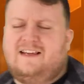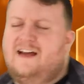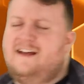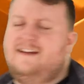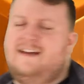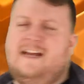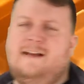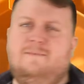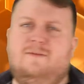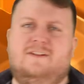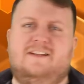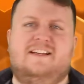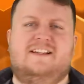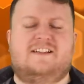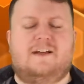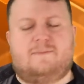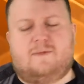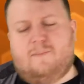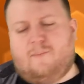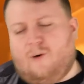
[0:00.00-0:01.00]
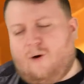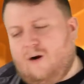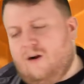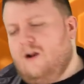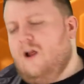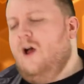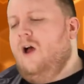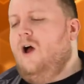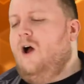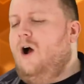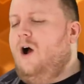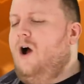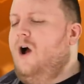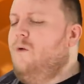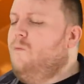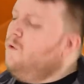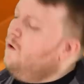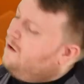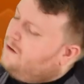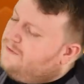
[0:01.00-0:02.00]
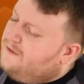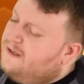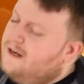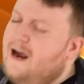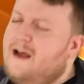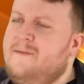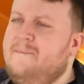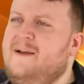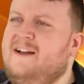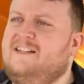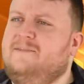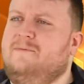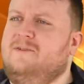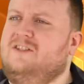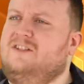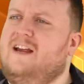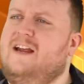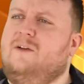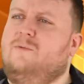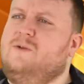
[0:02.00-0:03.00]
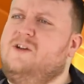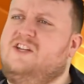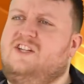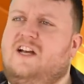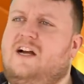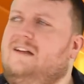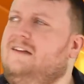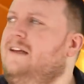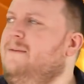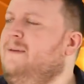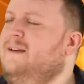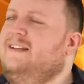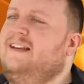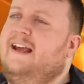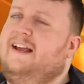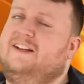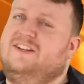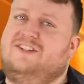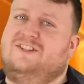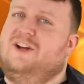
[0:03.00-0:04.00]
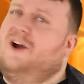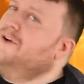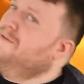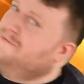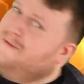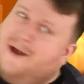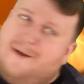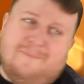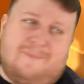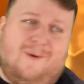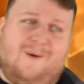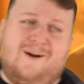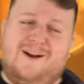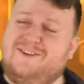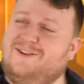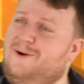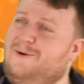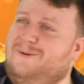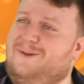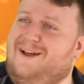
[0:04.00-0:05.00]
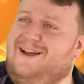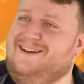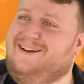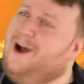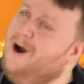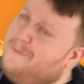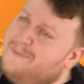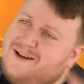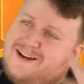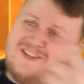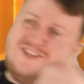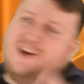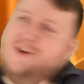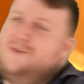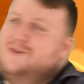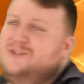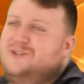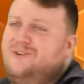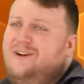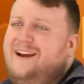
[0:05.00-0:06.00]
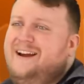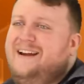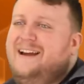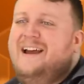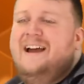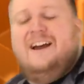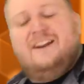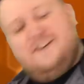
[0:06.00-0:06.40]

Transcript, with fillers: that, neighborly, except the part where the guy that makes a mistake, we sell him and take his stuff. That part I don't like. Helping each other's great.